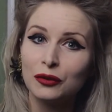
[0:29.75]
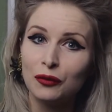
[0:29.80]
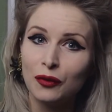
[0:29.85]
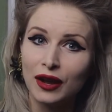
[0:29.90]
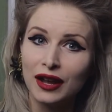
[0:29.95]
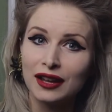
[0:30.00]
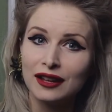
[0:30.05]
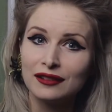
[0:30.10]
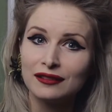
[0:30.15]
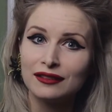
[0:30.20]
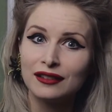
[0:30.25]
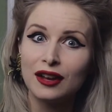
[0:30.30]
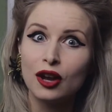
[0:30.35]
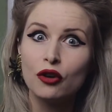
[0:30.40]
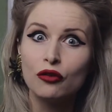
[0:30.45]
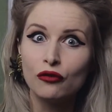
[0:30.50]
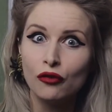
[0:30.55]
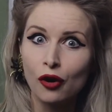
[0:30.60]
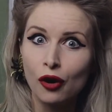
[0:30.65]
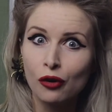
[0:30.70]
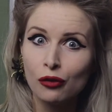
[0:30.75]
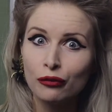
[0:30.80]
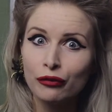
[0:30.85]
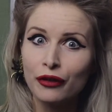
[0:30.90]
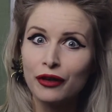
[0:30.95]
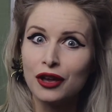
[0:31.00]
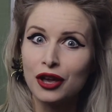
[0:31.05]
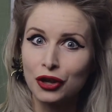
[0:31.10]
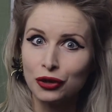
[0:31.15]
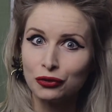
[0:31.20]
way. Roll
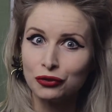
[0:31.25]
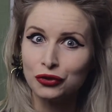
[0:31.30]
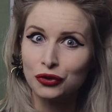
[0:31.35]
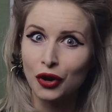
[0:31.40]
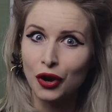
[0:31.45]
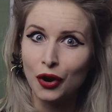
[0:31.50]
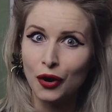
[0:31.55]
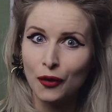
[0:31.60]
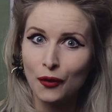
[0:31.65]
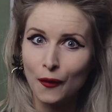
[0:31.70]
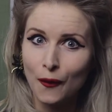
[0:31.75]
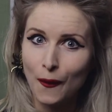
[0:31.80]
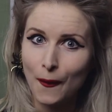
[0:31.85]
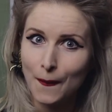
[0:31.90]
the intro.